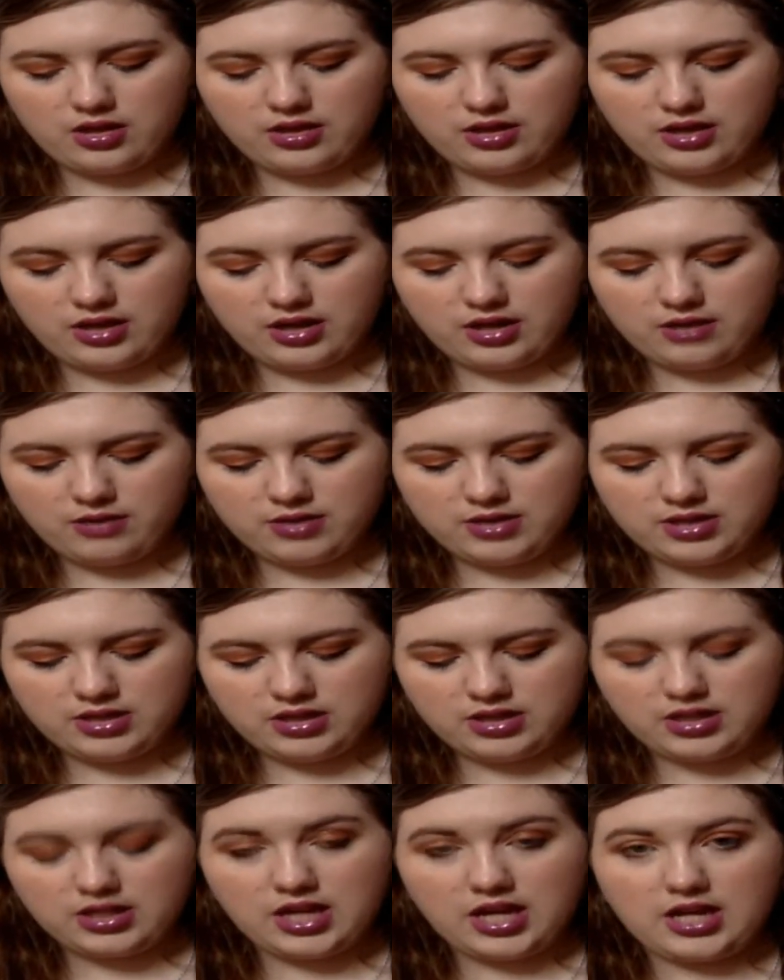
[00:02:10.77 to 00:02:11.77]
They
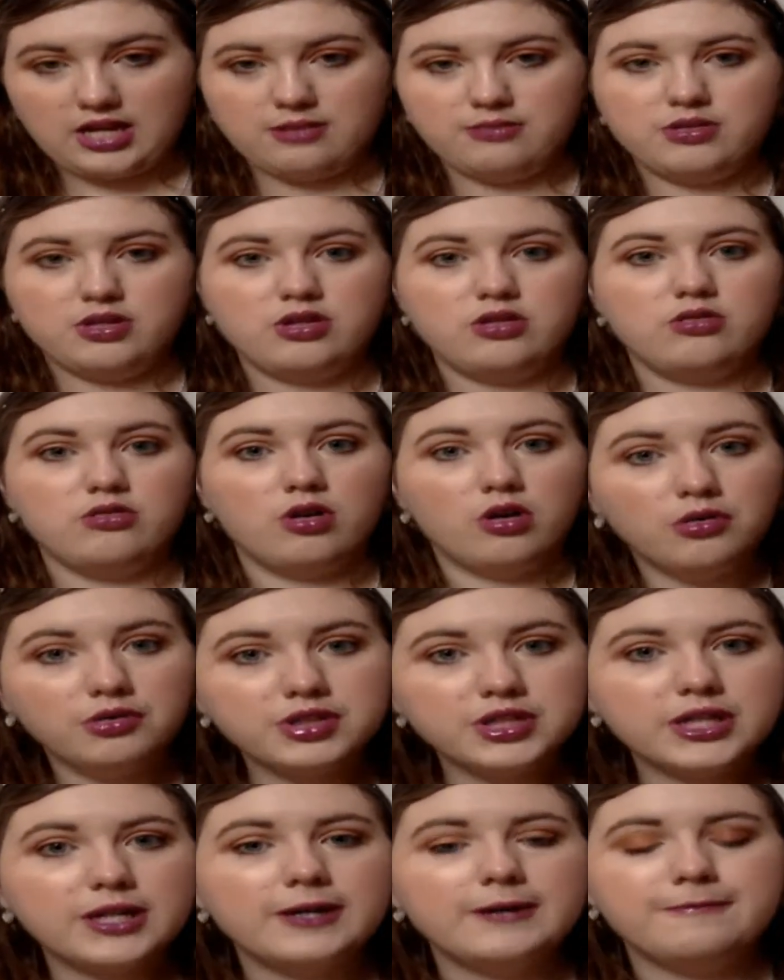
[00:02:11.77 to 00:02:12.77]
recently came to
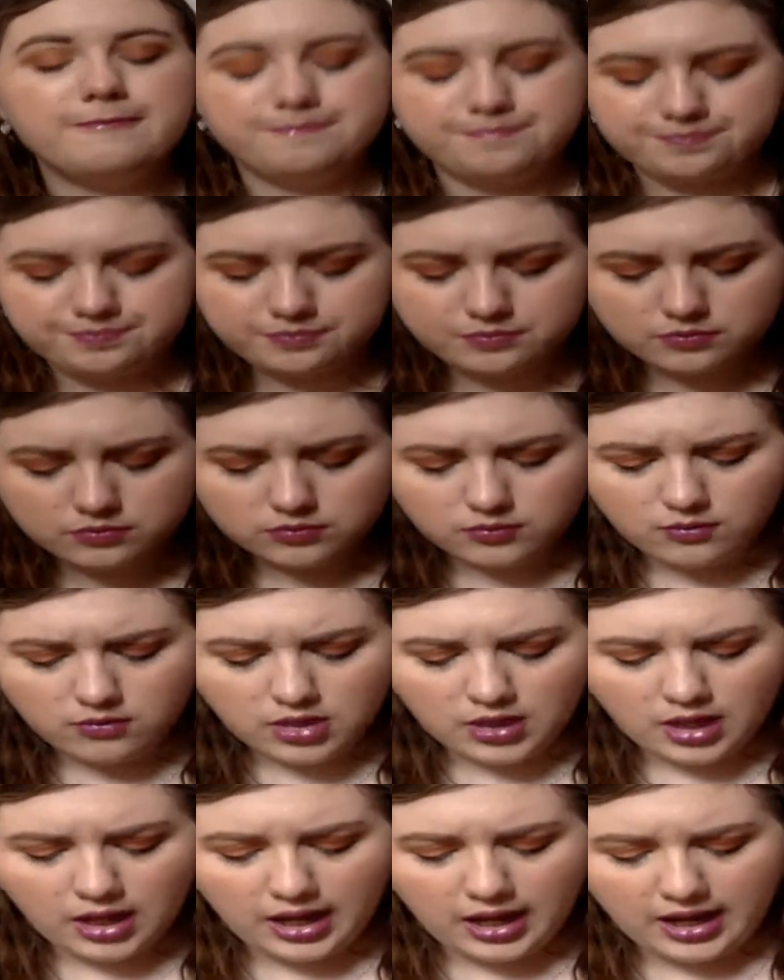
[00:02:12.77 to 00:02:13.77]
Ulta,
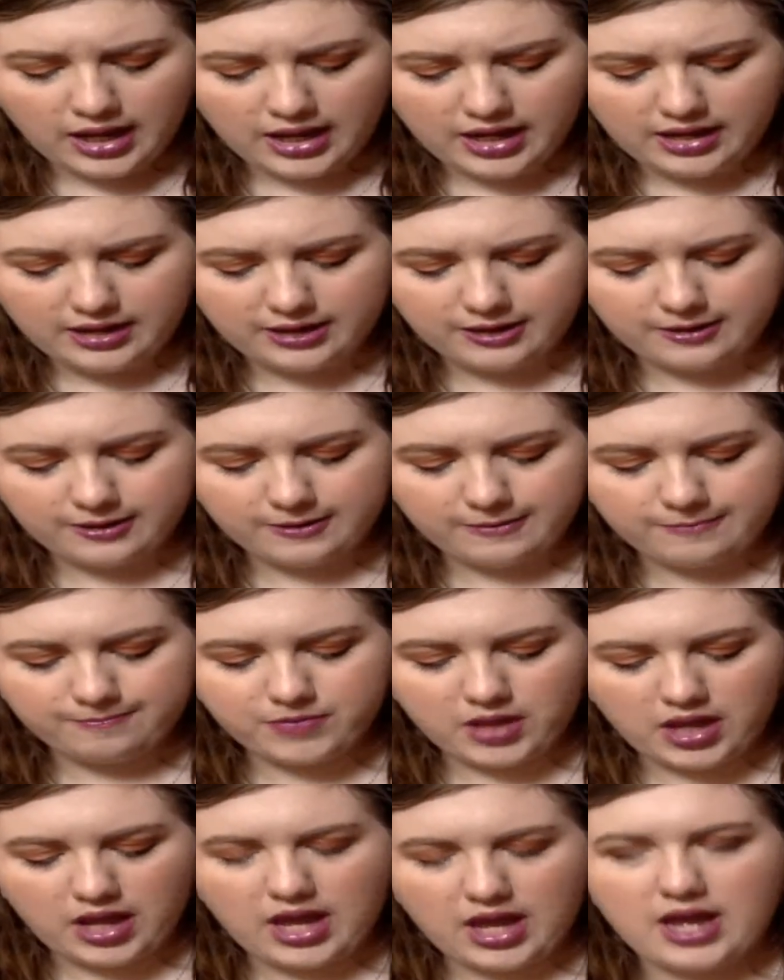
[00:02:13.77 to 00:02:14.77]
and
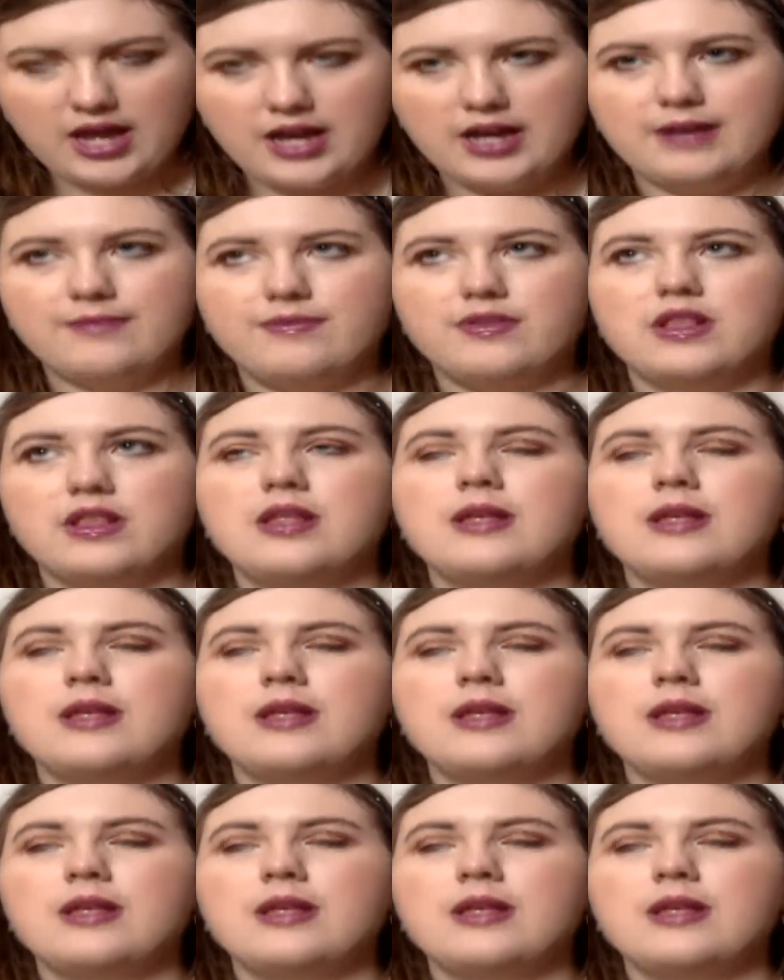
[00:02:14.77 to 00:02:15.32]
they have